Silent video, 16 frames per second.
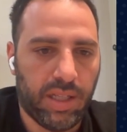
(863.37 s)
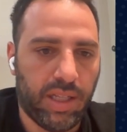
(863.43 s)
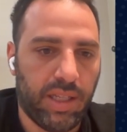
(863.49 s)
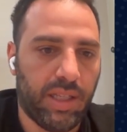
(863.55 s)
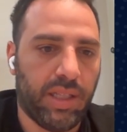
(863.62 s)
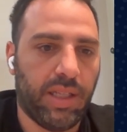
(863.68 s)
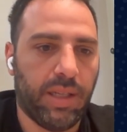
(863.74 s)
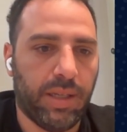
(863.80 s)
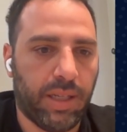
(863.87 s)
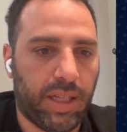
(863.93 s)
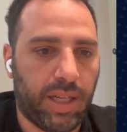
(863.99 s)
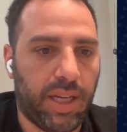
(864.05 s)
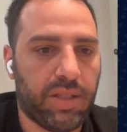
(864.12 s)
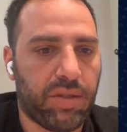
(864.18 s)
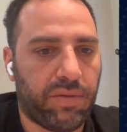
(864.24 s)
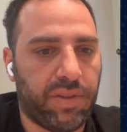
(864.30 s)
And in the
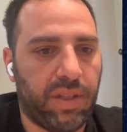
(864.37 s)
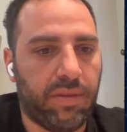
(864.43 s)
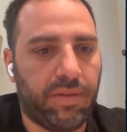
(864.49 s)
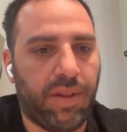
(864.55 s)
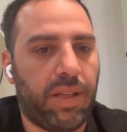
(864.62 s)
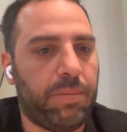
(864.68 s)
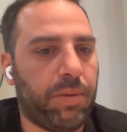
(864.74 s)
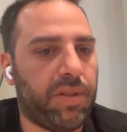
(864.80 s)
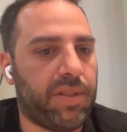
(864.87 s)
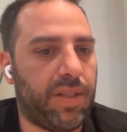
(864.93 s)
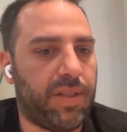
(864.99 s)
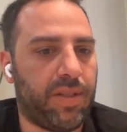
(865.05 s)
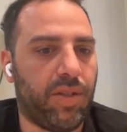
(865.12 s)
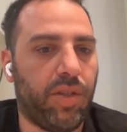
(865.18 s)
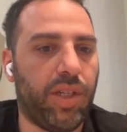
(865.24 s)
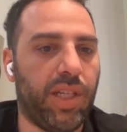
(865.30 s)
case of the event
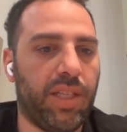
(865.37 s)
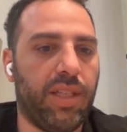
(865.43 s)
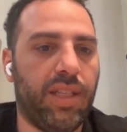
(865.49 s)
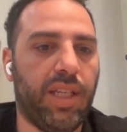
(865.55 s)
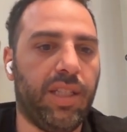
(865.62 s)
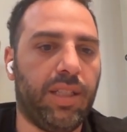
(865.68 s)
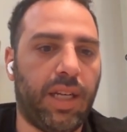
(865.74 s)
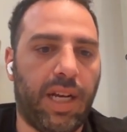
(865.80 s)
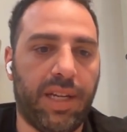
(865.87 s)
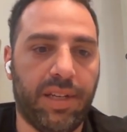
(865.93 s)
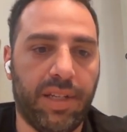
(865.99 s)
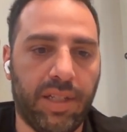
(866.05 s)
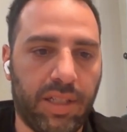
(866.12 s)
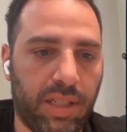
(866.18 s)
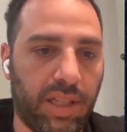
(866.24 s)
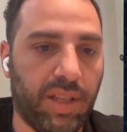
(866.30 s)
processor, it did
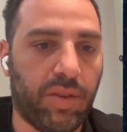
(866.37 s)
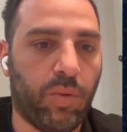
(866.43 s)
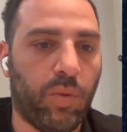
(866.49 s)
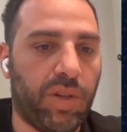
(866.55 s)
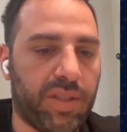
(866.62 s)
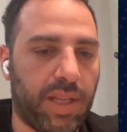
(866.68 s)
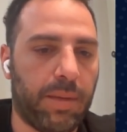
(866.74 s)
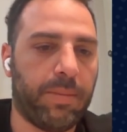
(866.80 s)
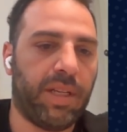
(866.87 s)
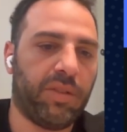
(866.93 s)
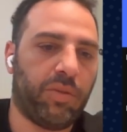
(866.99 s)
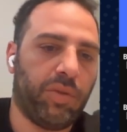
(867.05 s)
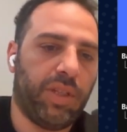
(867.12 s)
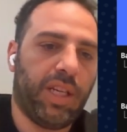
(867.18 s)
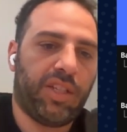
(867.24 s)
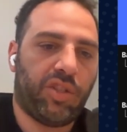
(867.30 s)
run. It was able
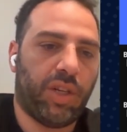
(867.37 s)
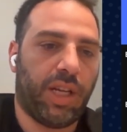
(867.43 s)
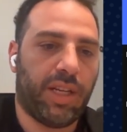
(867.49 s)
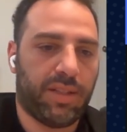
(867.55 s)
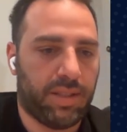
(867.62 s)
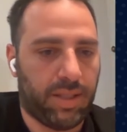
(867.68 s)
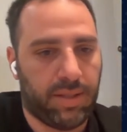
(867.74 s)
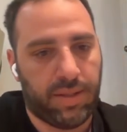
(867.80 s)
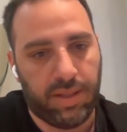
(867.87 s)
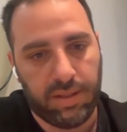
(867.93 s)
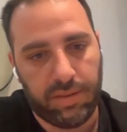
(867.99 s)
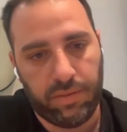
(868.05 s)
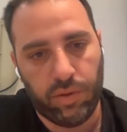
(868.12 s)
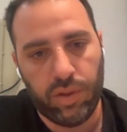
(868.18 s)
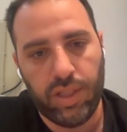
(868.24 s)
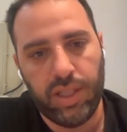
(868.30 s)
to initialize
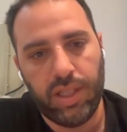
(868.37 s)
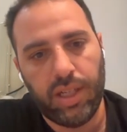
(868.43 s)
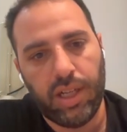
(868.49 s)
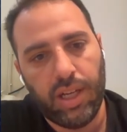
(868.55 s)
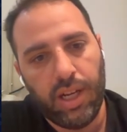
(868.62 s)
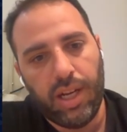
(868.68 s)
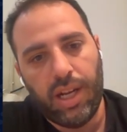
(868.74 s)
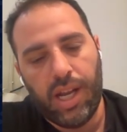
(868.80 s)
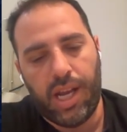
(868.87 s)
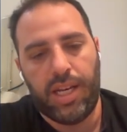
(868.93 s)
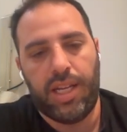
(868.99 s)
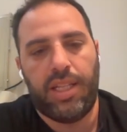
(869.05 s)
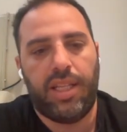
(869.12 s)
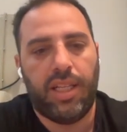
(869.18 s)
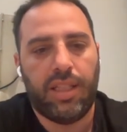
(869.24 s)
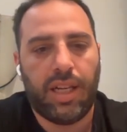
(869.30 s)
successfully,
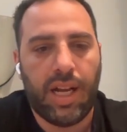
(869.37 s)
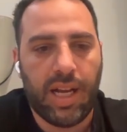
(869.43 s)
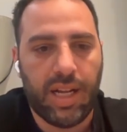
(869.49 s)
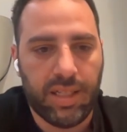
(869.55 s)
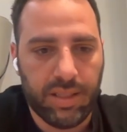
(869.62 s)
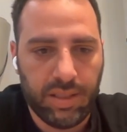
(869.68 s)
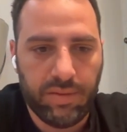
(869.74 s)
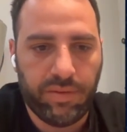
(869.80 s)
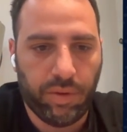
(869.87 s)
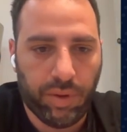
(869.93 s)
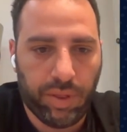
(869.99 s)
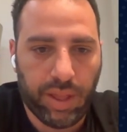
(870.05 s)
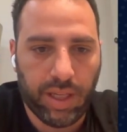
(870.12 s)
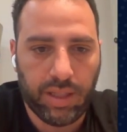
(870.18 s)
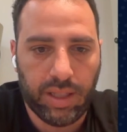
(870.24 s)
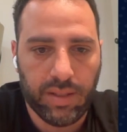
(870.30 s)
and it did run
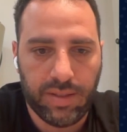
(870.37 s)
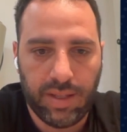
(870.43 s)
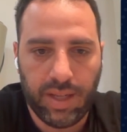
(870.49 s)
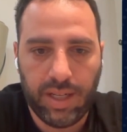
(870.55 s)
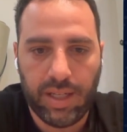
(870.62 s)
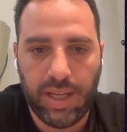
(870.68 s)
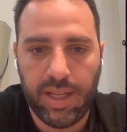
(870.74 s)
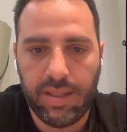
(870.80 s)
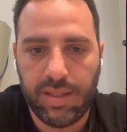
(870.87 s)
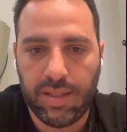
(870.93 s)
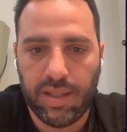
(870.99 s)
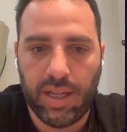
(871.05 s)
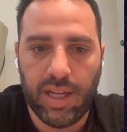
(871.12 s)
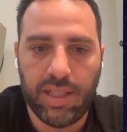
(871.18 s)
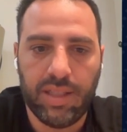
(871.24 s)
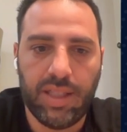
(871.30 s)
for 13 seconds,
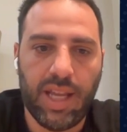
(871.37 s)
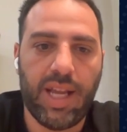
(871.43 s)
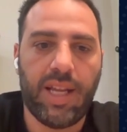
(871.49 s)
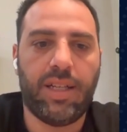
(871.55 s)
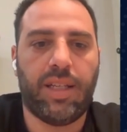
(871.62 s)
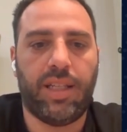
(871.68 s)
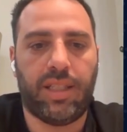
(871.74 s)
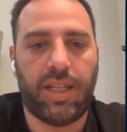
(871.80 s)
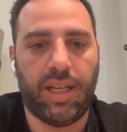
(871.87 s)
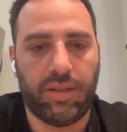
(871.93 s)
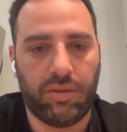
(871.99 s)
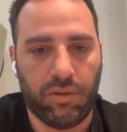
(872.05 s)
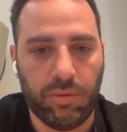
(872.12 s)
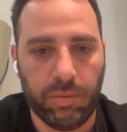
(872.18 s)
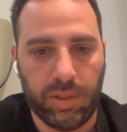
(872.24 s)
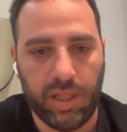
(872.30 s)
and then it
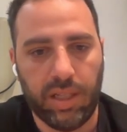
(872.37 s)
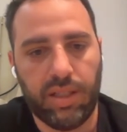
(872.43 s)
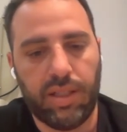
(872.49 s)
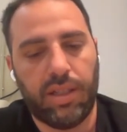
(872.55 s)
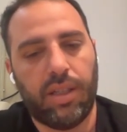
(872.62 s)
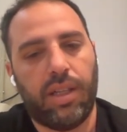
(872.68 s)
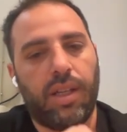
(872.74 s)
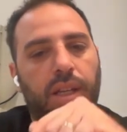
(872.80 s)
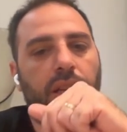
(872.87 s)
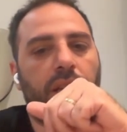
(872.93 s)
got unkilled.